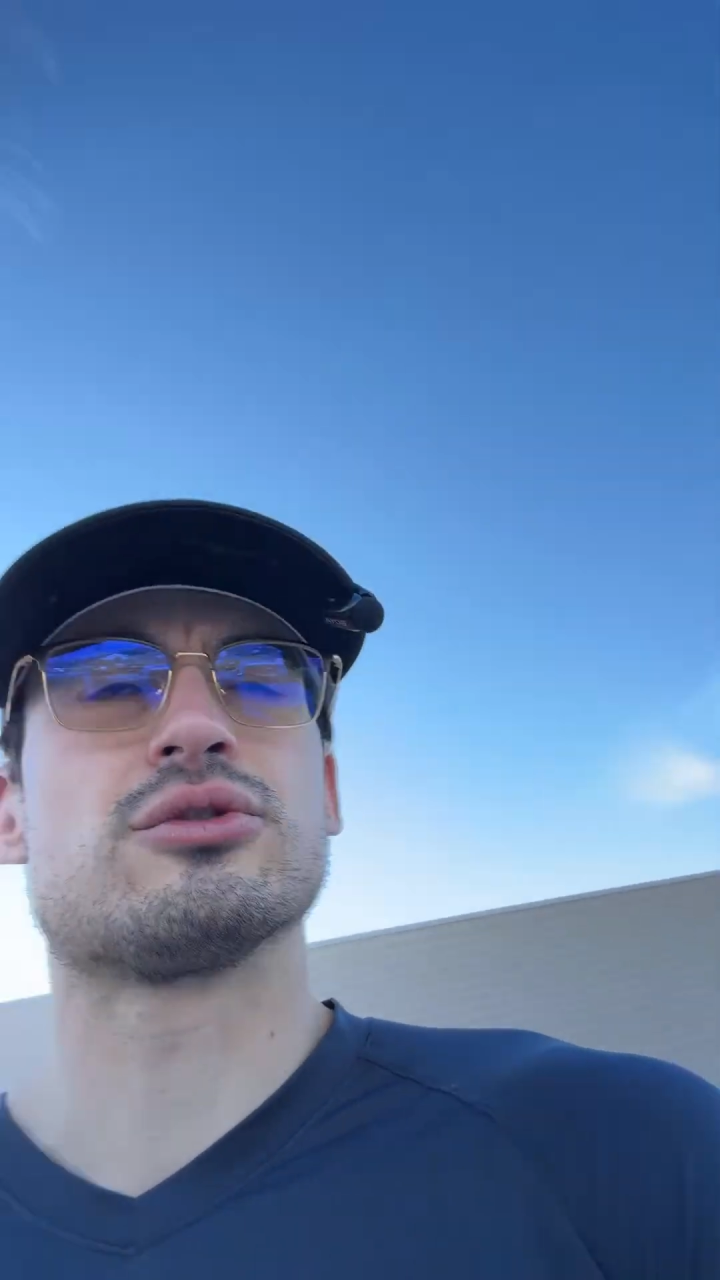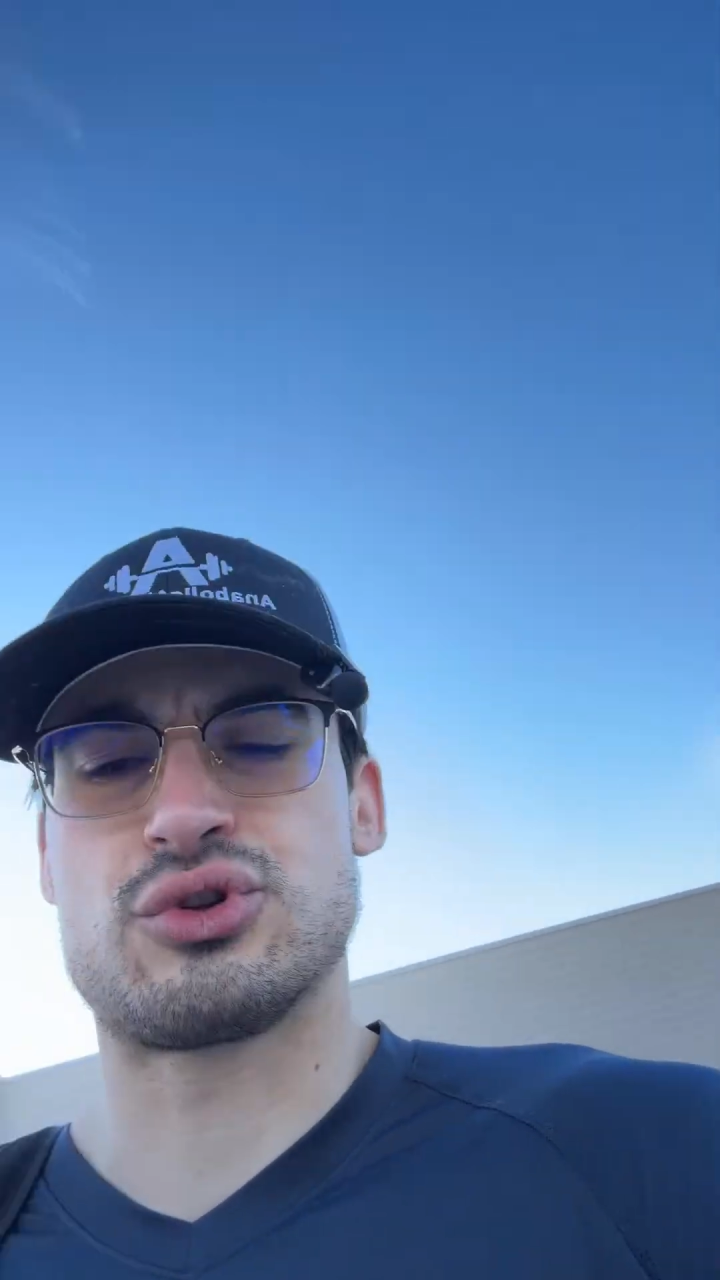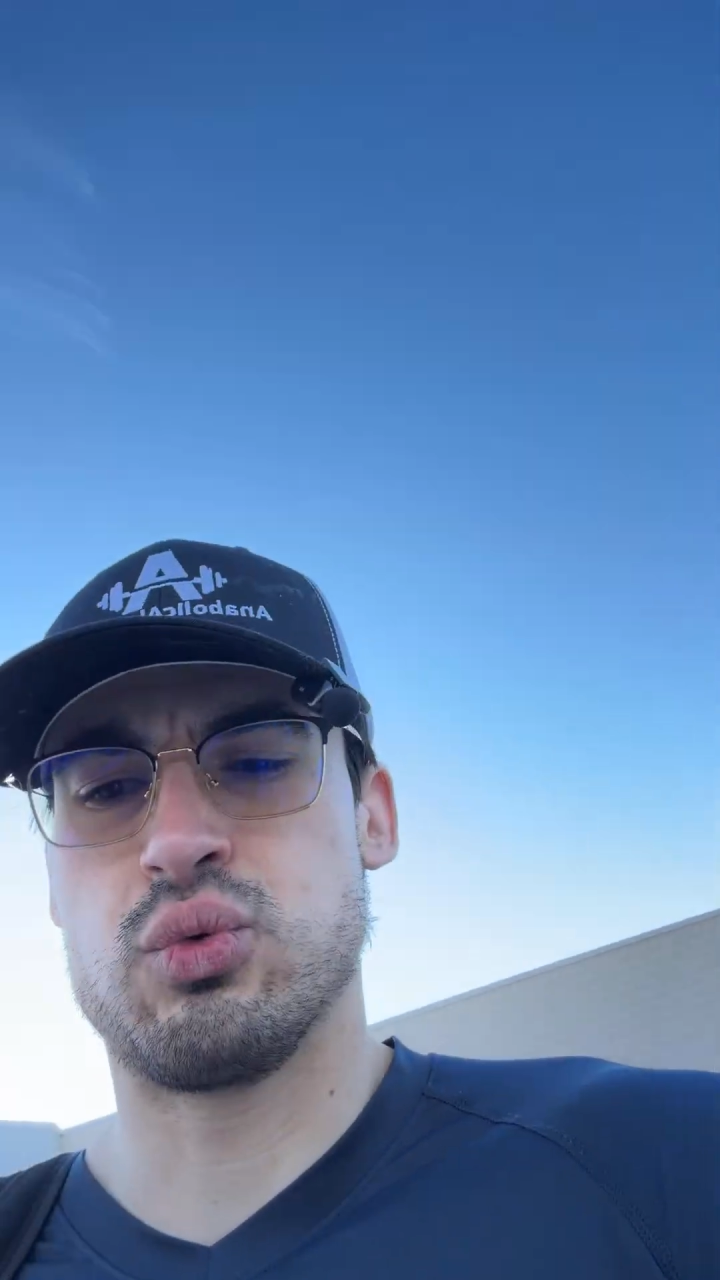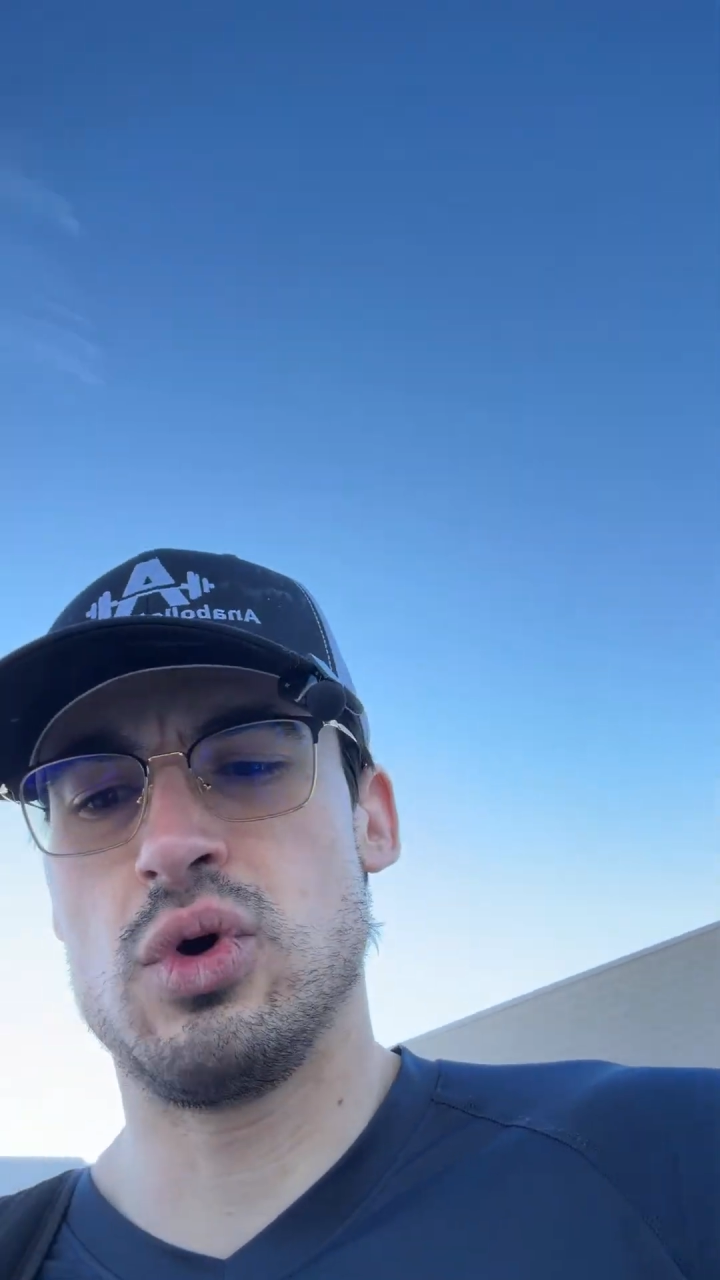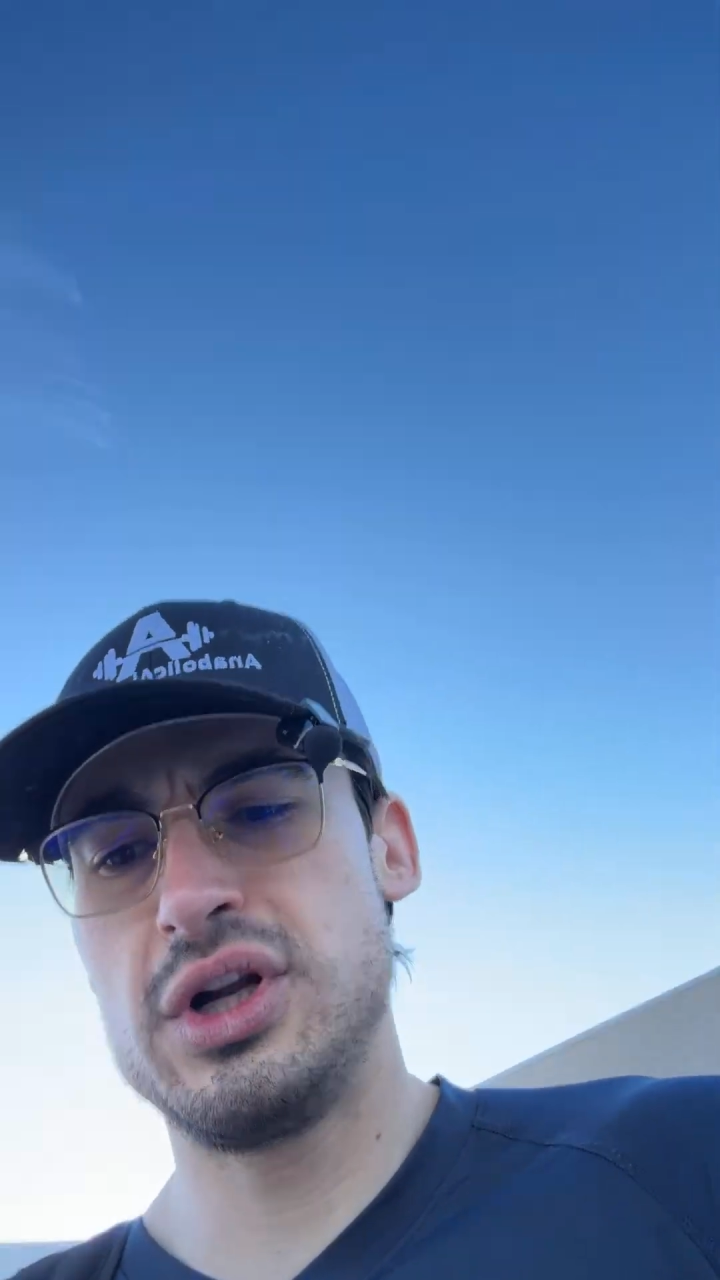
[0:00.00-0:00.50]
or
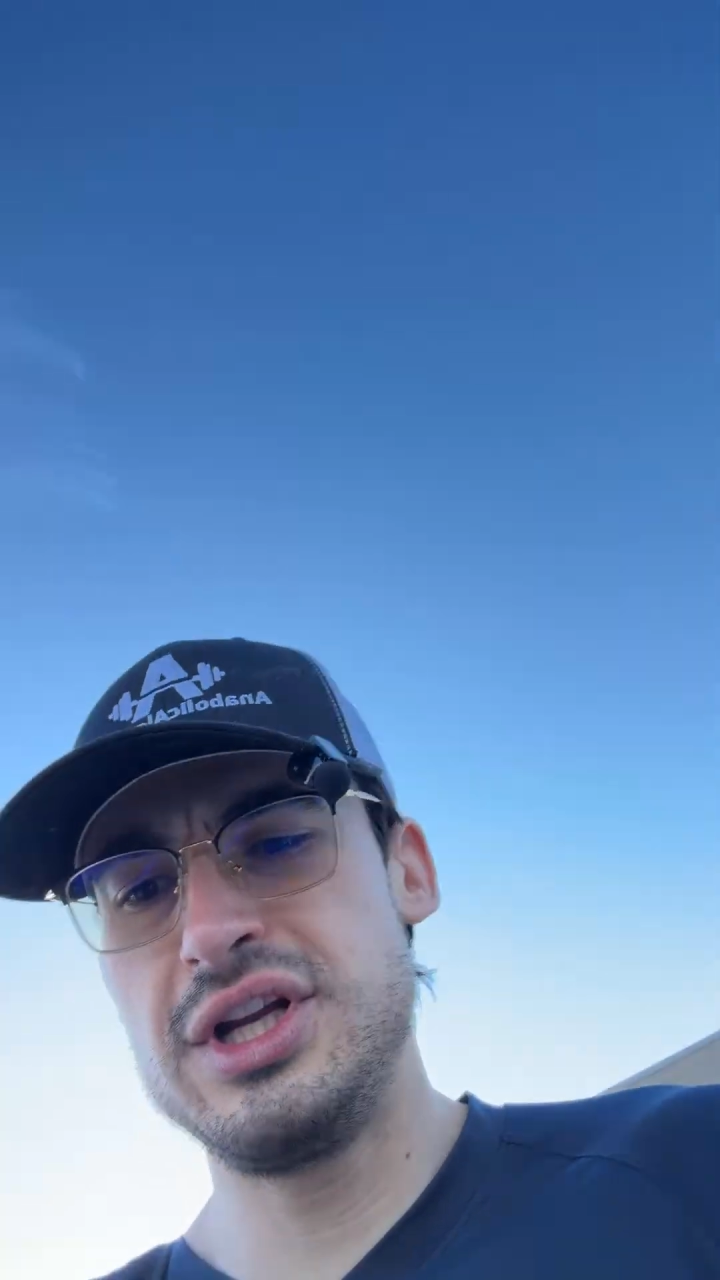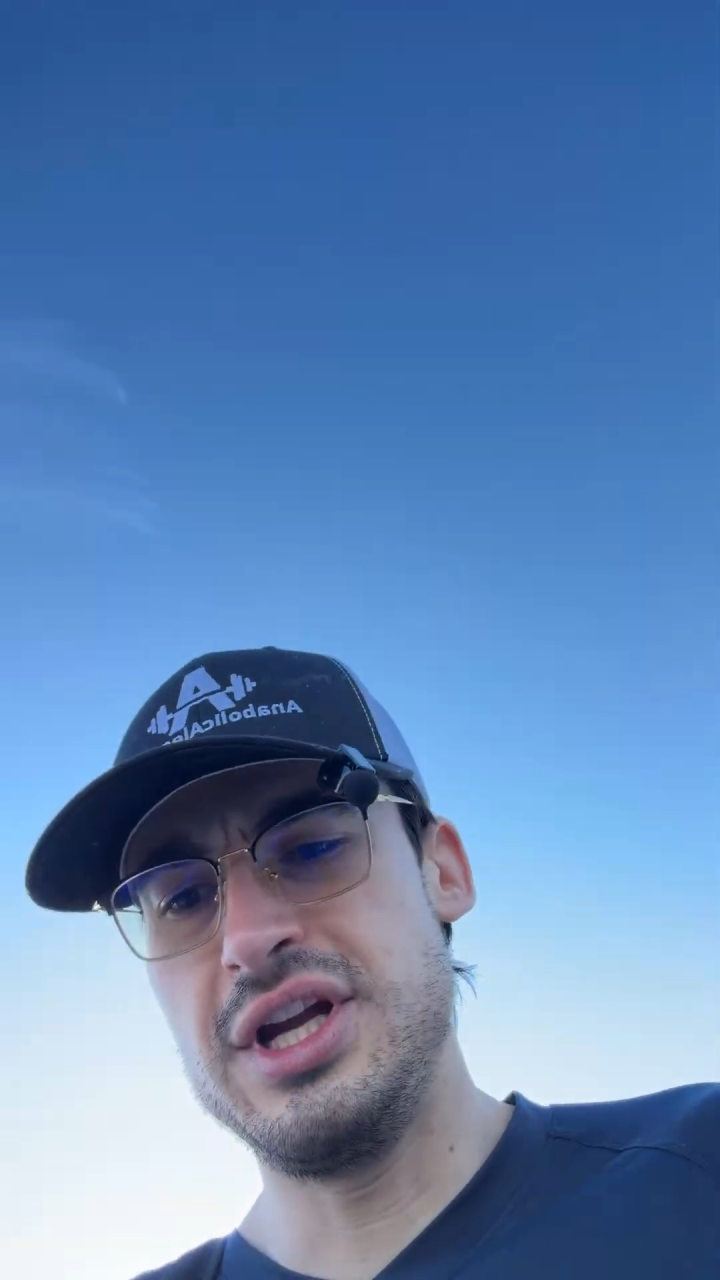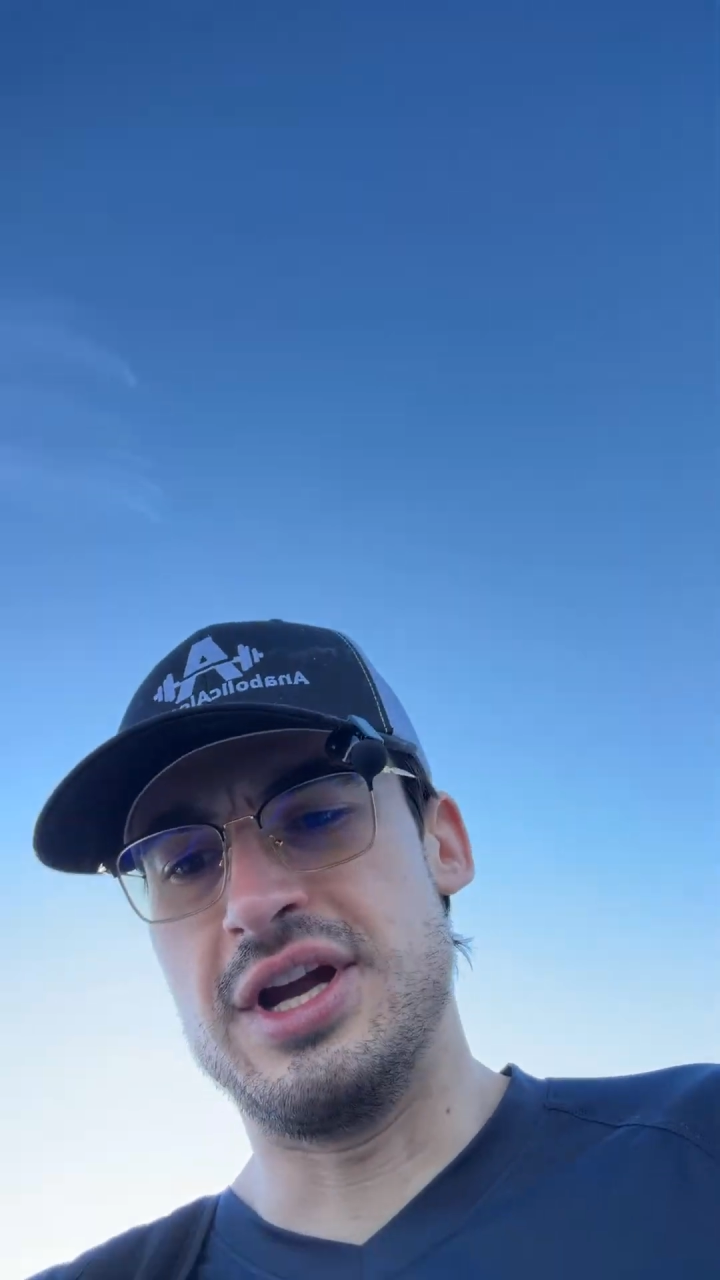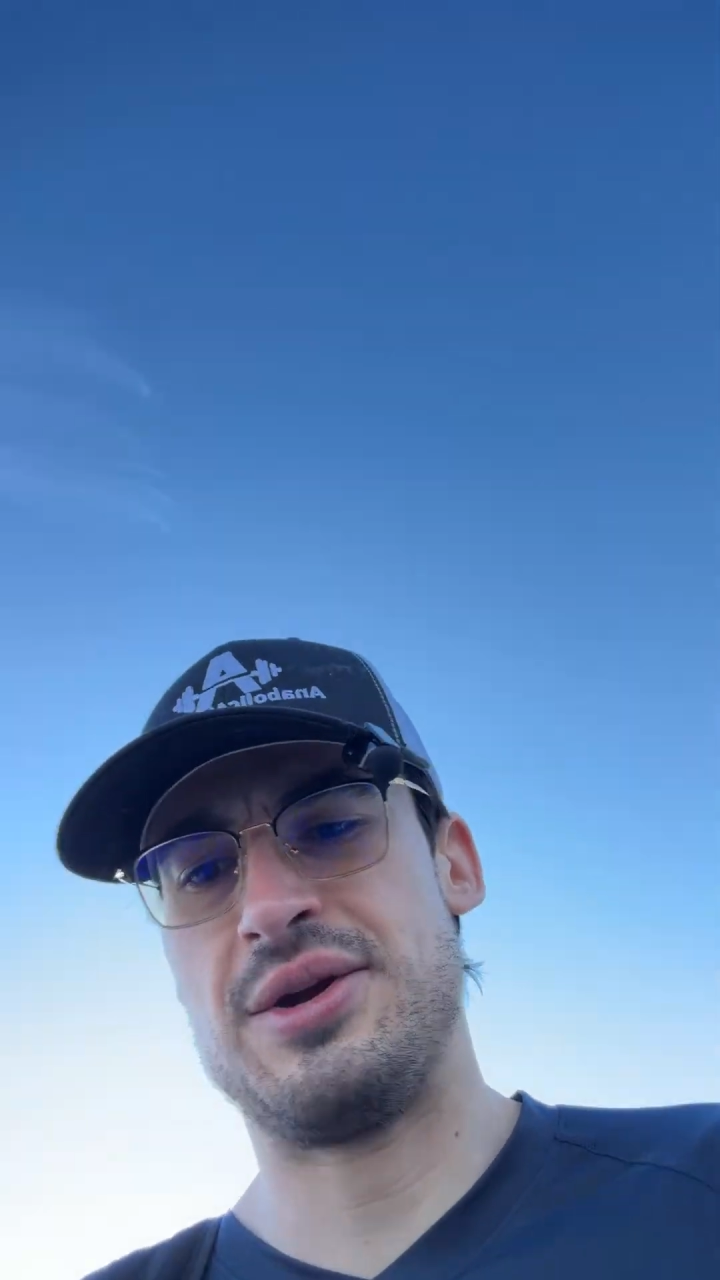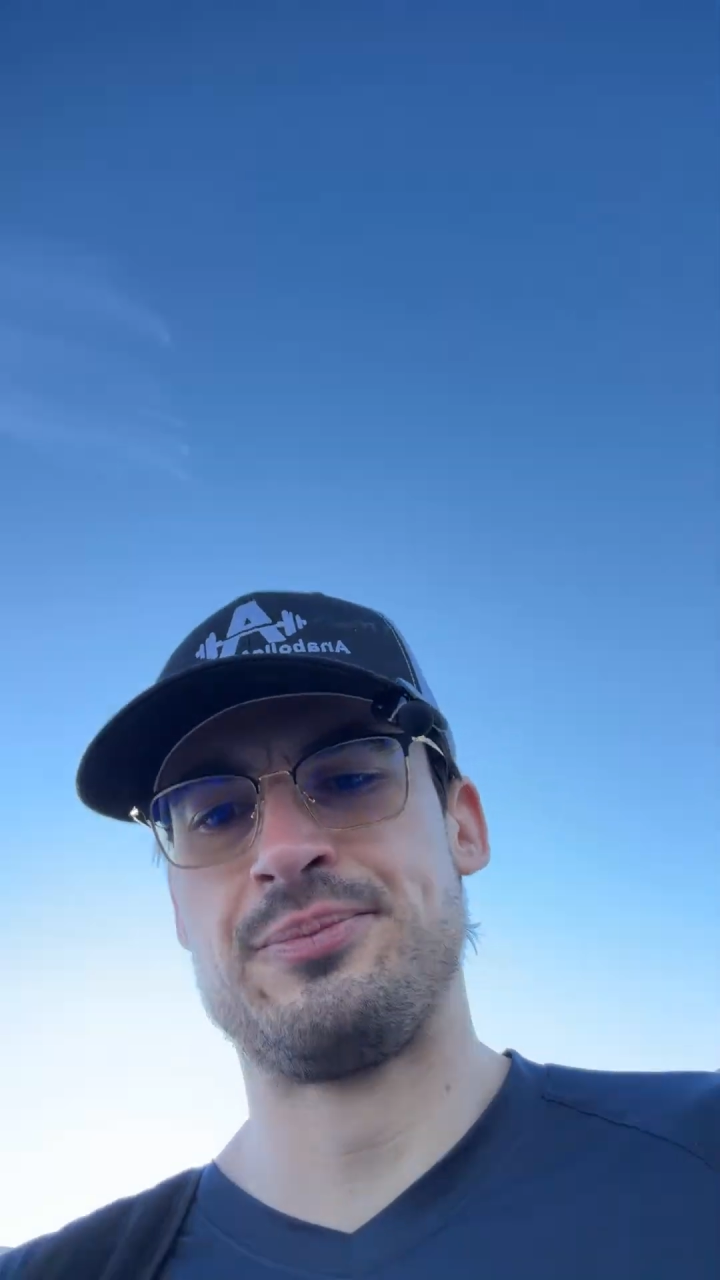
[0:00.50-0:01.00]
20,